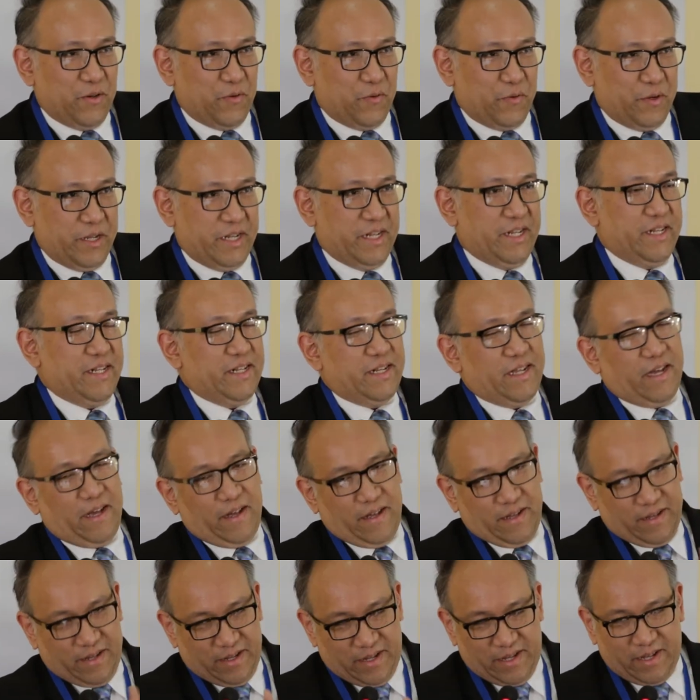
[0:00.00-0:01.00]
We didn't
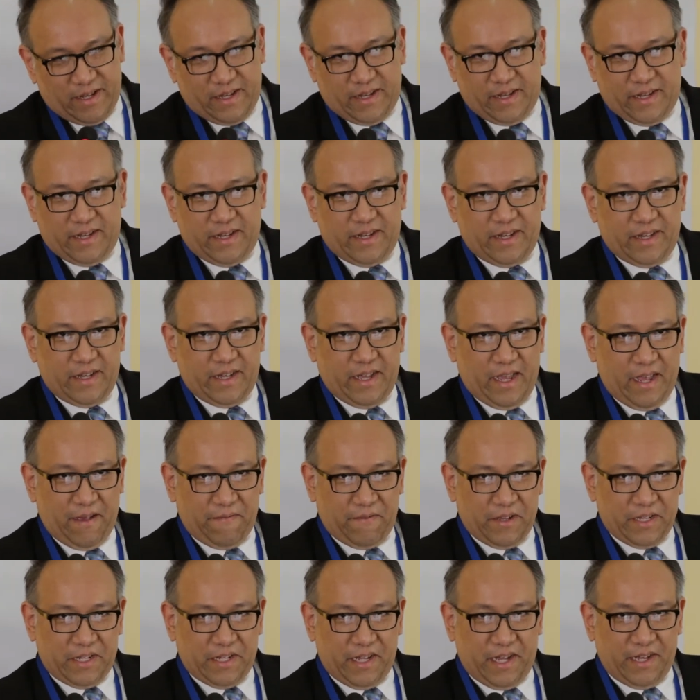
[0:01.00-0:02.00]
have
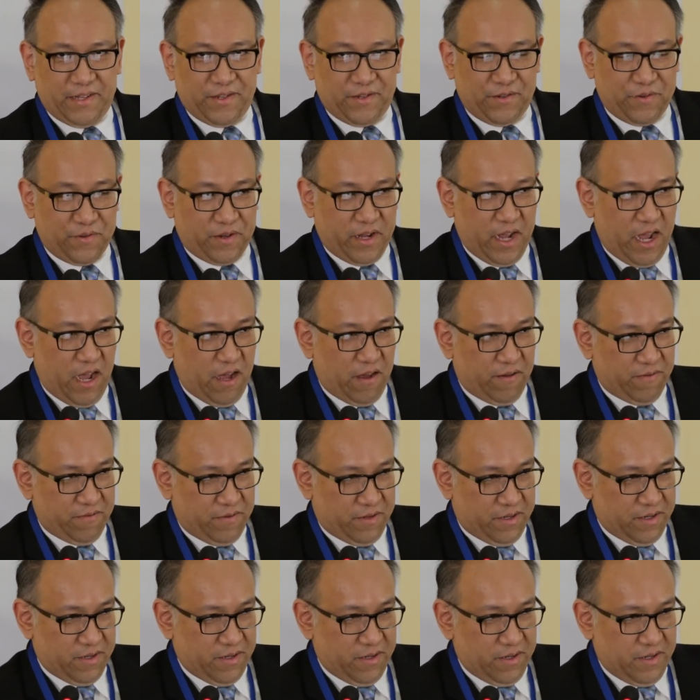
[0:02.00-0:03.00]
a chance to
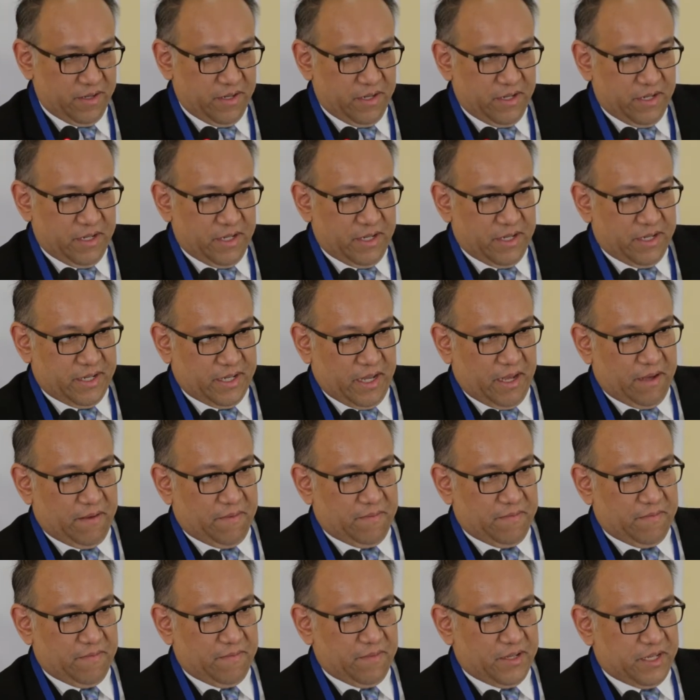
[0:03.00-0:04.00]
count
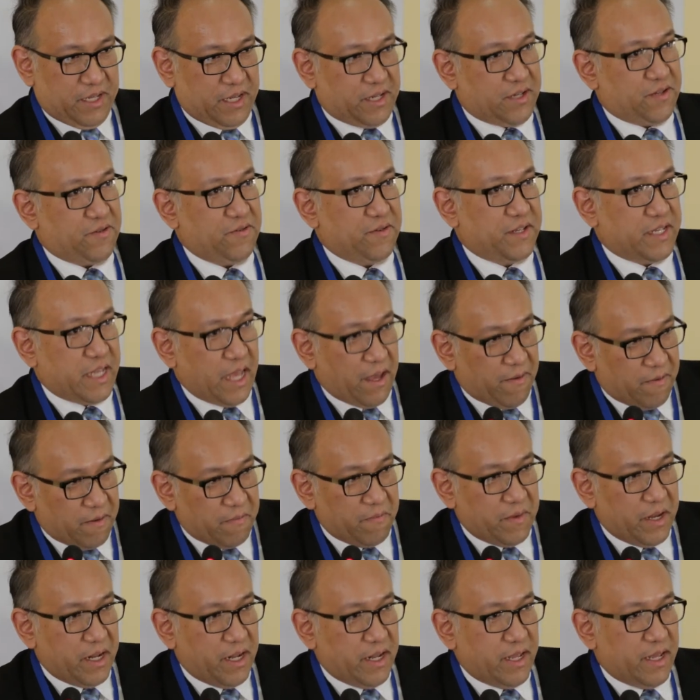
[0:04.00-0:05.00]
some 6 to
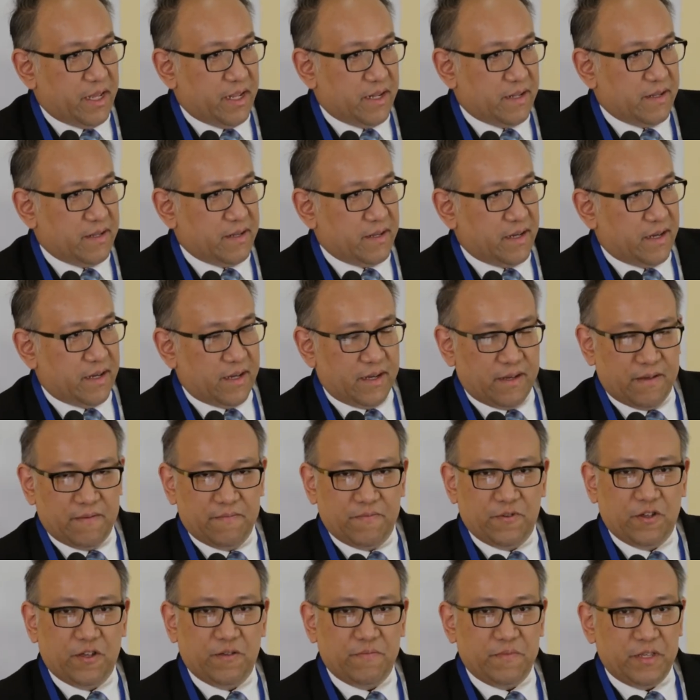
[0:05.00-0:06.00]
7 million
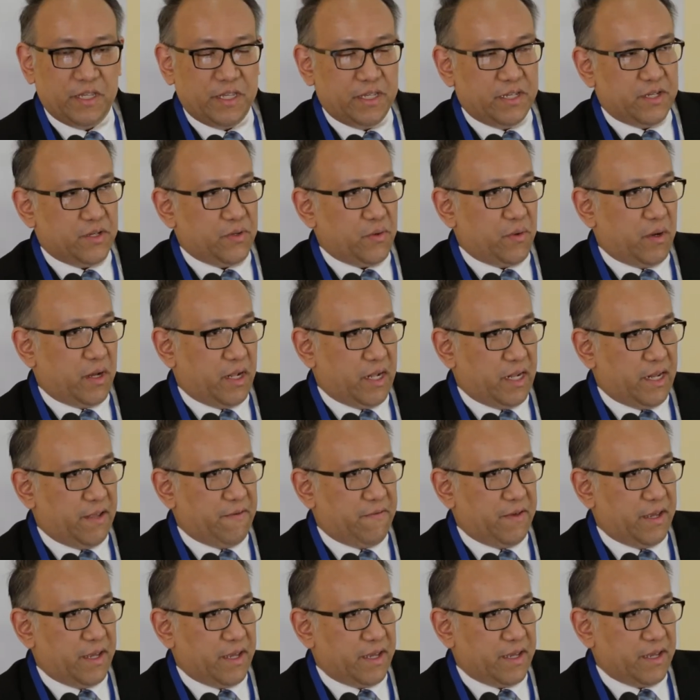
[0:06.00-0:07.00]
Burmese who are
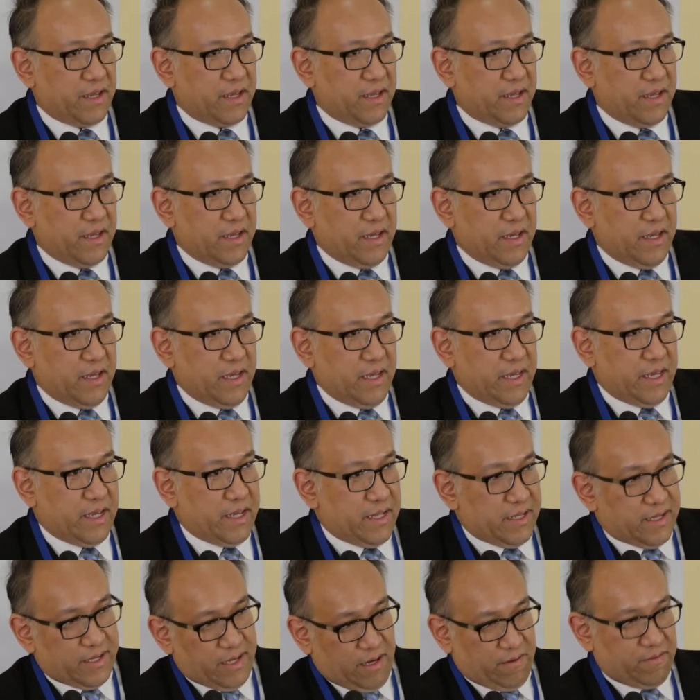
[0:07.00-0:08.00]
living
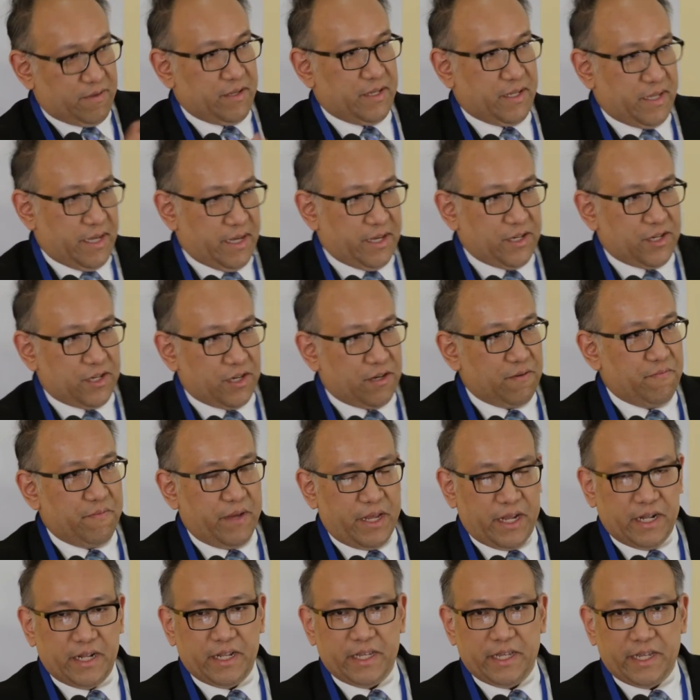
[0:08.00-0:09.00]
in Southeast Asia,
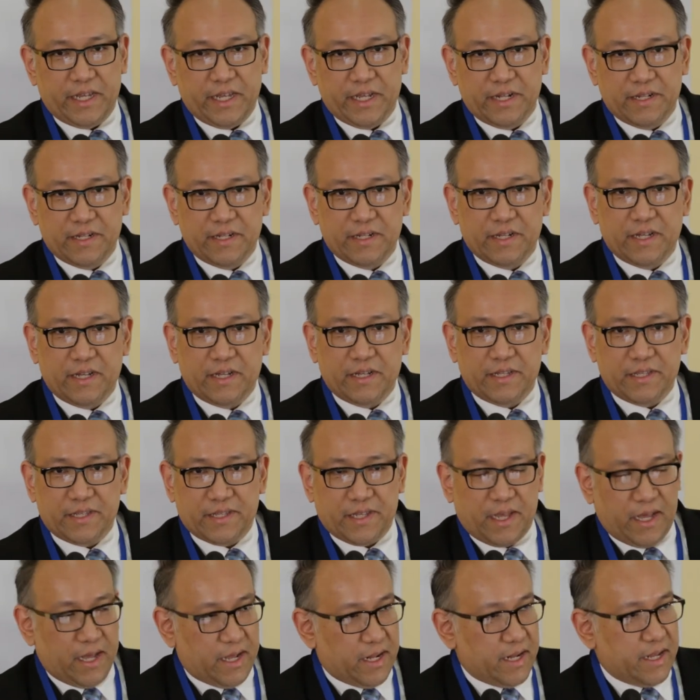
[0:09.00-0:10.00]
mainly in
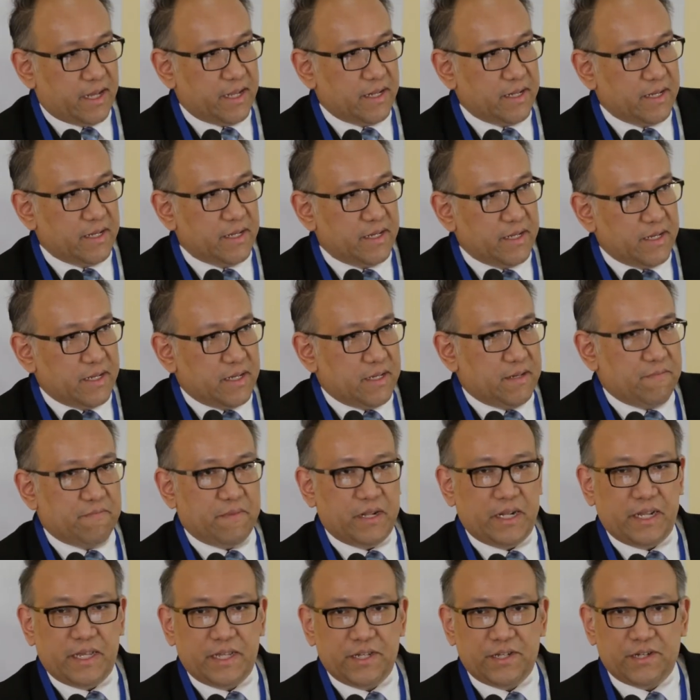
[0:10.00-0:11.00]
Thailand,
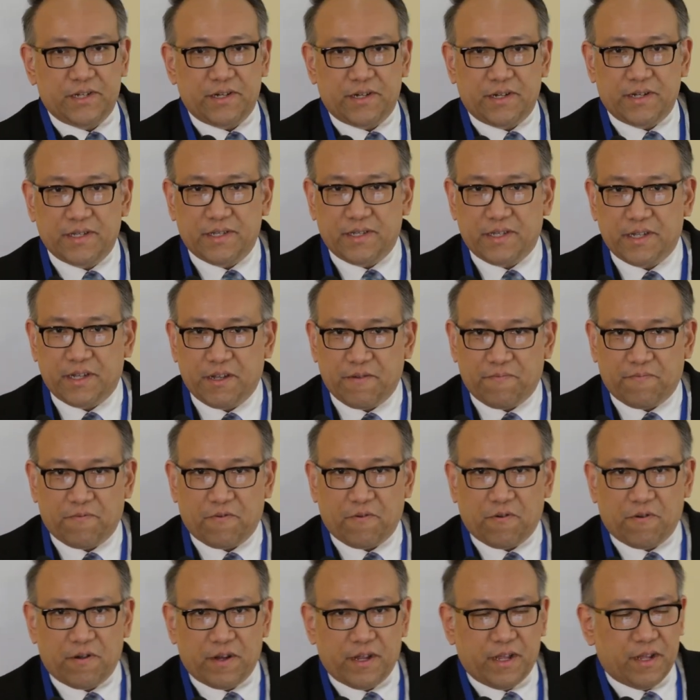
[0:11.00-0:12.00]
Malaysia,
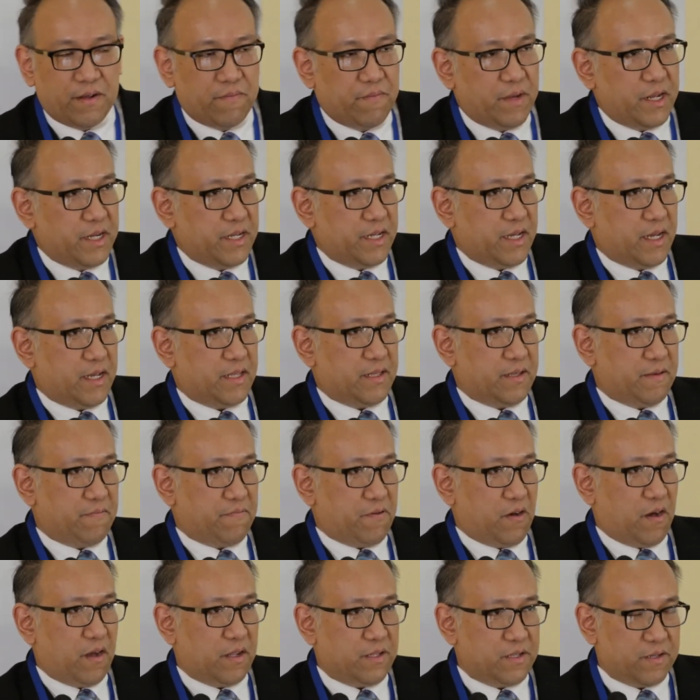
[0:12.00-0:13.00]
Singapore, and many other
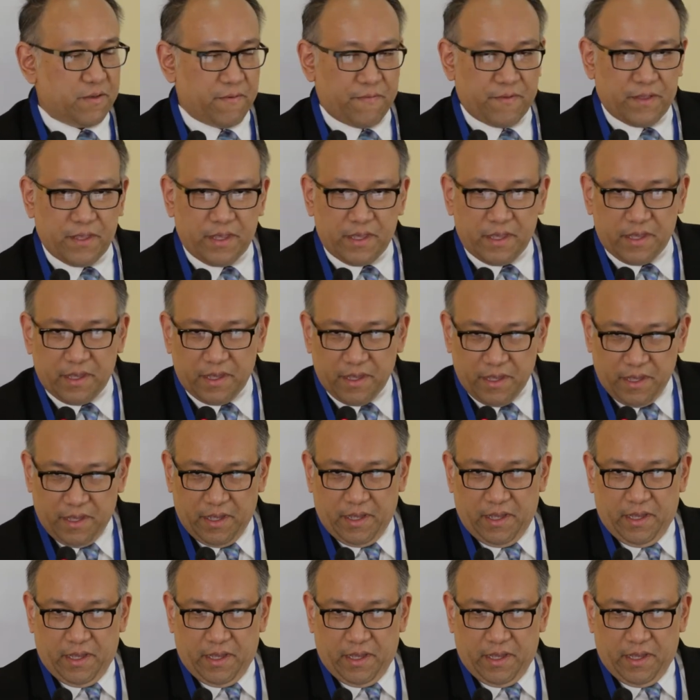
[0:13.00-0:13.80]
parts of the